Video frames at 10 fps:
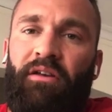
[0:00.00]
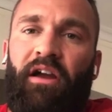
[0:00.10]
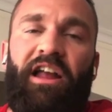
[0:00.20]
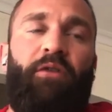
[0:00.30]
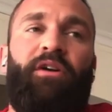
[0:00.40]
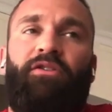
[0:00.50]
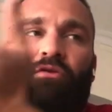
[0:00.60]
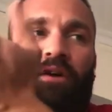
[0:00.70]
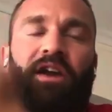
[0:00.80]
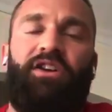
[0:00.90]
and I went
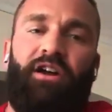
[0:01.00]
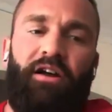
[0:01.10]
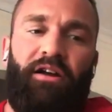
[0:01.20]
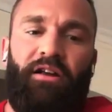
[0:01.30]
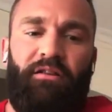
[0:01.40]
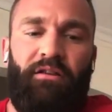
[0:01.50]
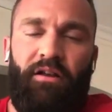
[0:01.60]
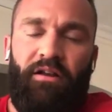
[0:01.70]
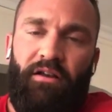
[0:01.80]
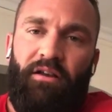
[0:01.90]
to Asia and.
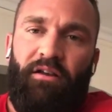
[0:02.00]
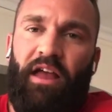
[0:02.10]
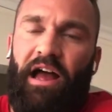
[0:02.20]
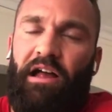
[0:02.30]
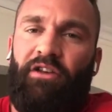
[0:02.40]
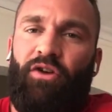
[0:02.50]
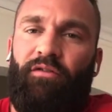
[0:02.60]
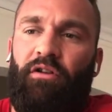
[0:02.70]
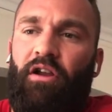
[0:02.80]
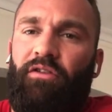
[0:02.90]
Yeah, I
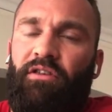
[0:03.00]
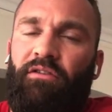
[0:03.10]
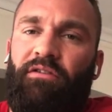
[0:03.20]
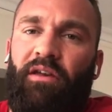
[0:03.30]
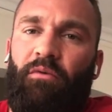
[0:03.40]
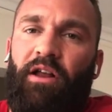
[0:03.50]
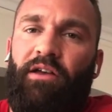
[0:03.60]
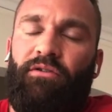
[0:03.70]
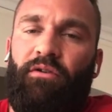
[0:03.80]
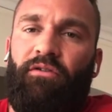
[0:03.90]
traveled a lot in December
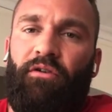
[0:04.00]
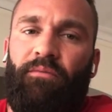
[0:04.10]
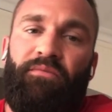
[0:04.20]
last year, so